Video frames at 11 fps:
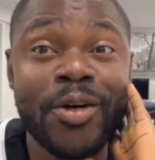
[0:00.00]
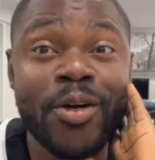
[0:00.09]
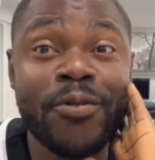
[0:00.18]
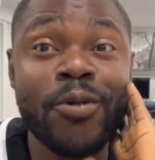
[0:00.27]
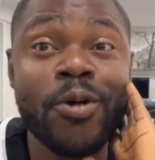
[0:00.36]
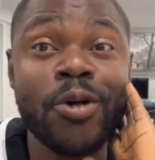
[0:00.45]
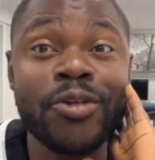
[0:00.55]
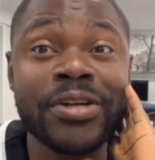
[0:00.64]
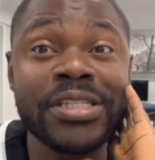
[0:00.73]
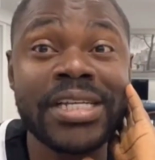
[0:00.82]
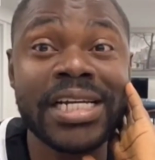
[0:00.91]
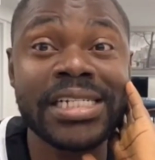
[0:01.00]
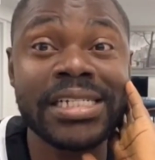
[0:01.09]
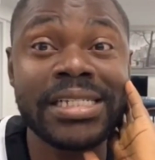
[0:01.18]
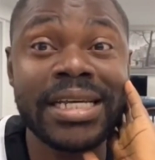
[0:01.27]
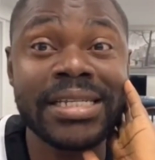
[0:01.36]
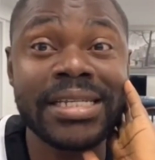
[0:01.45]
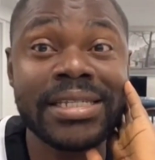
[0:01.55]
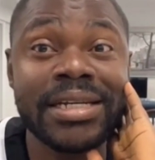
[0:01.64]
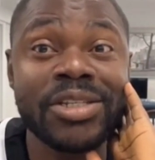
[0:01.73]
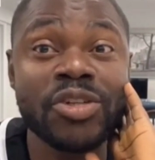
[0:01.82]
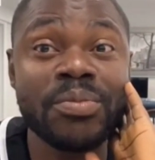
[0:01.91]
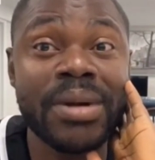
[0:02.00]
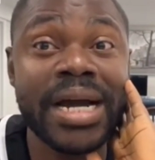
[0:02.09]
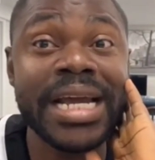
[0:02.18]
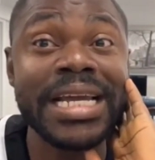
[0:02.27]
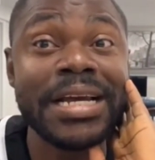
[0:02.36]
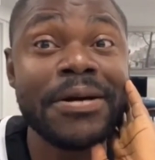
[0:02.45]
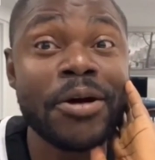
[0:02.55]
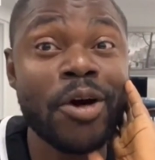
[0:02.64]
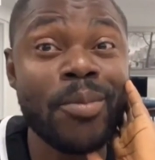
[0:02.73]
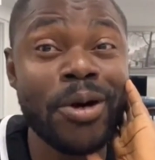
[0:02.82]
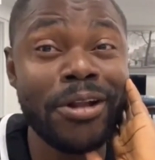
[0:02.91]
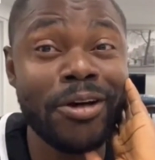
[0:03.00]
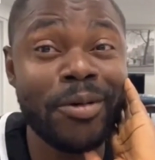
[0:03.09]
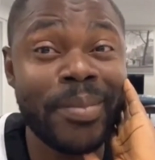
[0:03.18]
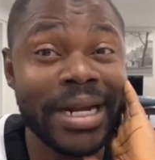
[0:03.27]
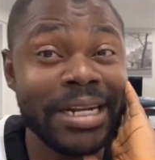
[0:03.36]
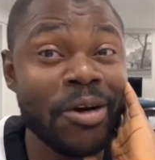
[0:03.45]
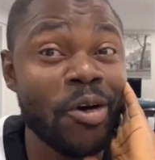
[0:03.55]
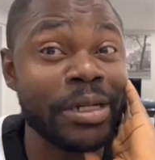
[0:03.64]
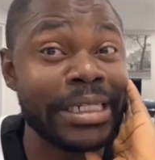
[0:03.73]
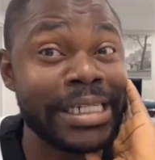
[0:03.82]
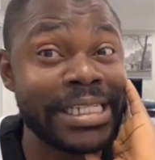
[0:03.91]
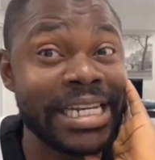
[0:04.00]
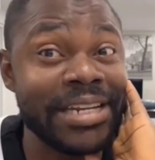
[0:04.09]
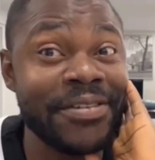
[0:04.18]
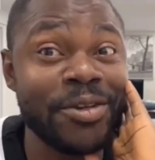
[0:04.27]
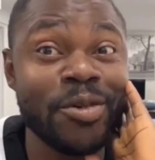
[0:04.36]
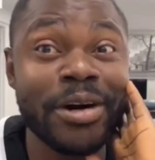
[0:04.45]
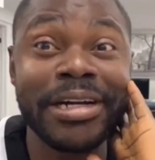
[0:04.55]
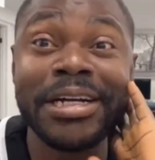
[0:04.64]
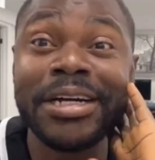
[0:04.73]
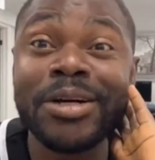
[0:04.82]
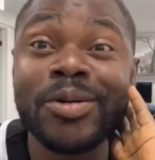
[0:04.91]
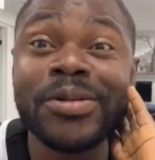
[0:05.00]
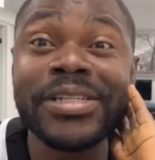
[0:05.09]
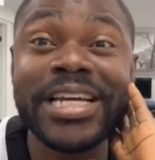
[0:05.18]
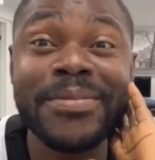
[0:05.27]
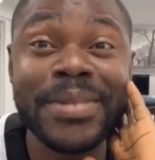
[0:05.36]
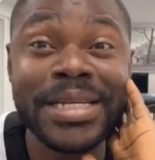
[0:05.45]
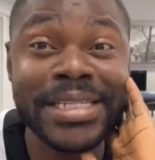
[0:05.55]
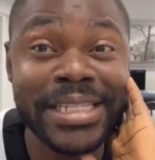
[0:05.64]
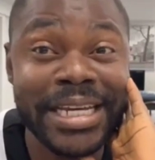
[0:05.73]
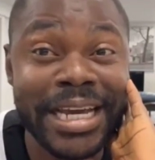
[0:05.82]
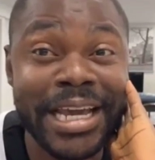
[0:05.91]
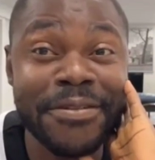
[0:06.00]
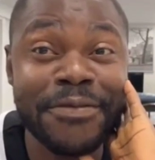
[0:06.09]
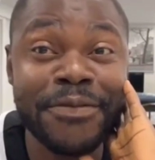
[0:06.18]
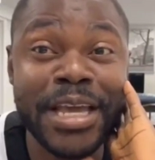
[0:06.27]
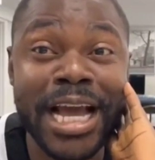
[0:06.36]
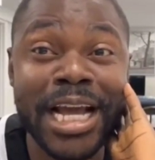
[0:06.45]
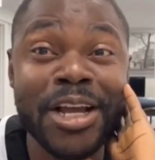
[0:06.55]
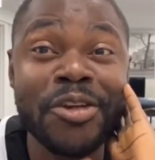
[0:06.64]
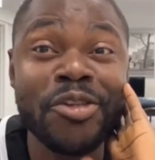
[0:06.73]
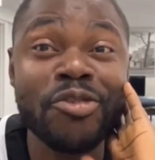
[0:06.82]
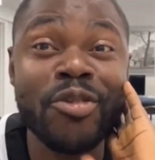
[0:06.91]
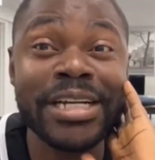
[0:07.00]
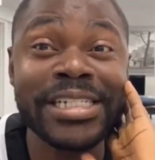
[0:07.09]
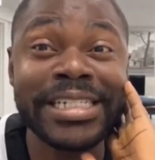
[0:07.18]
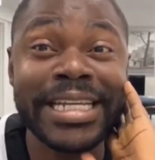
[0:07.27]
transactions I sent to my common law partner or this individual whose name is Ifia Schwarzenegger.